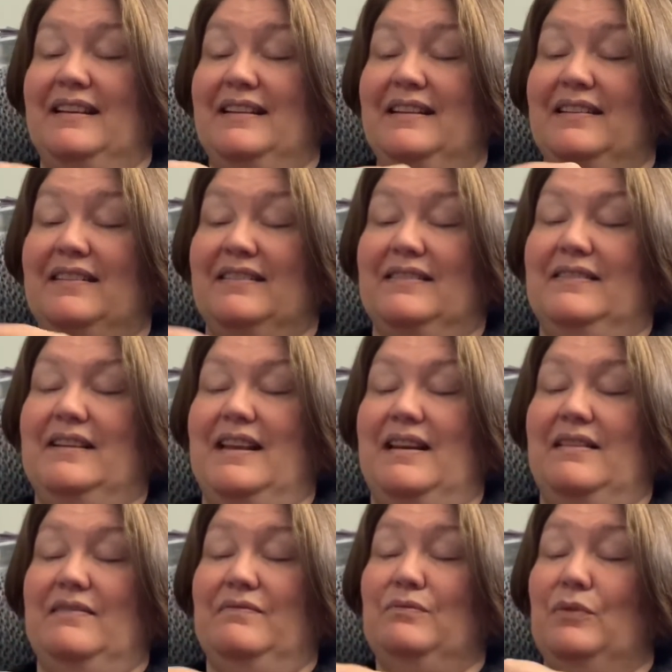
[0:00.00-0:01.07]
or
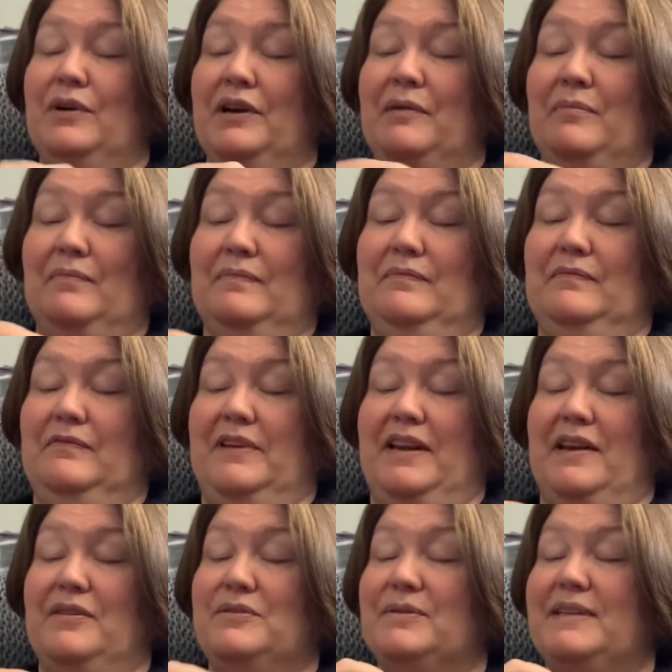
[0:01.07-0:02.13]
in one of your
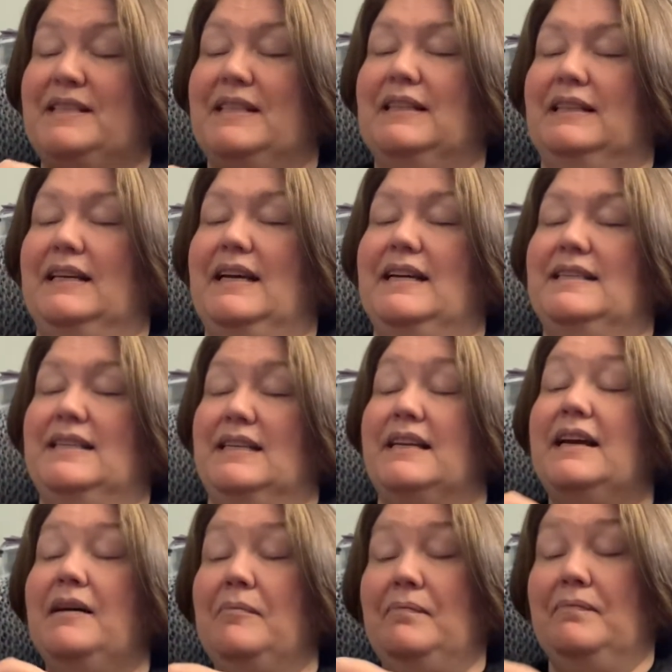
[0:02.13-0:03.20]
videos recently, I said,
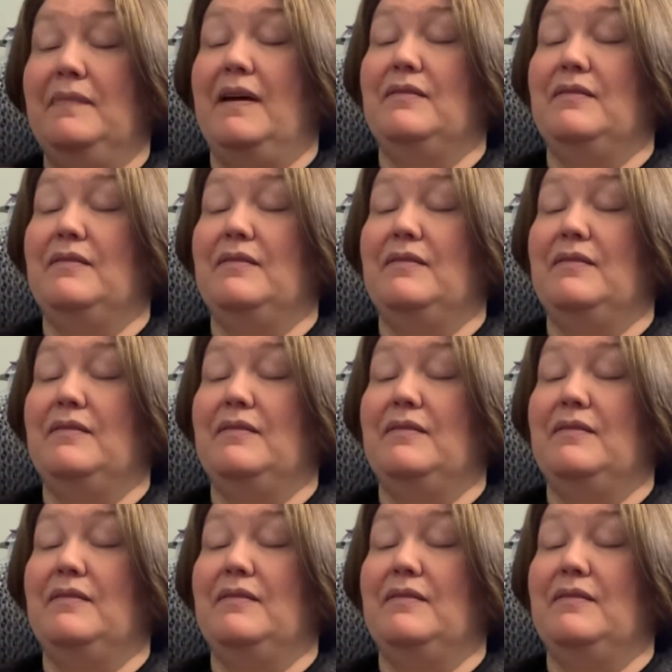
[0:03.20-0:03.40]
yep, that